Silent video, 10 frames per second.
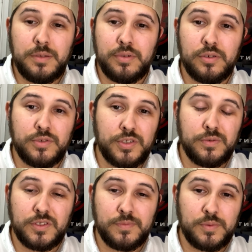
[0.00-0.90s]
Brother was shooting
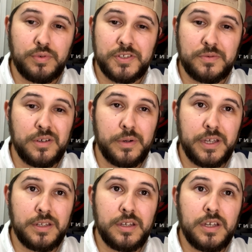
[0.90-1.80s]
some suppressed
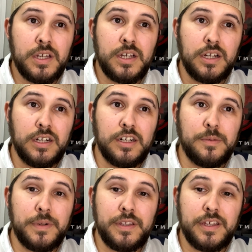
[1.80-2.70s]
308
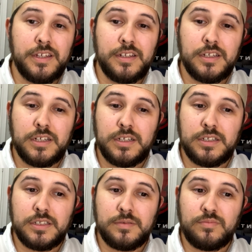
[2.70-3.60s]
um, and then
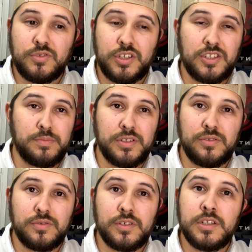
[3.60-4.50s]
uh, shot some
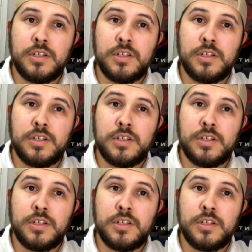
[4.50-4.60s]
pistols.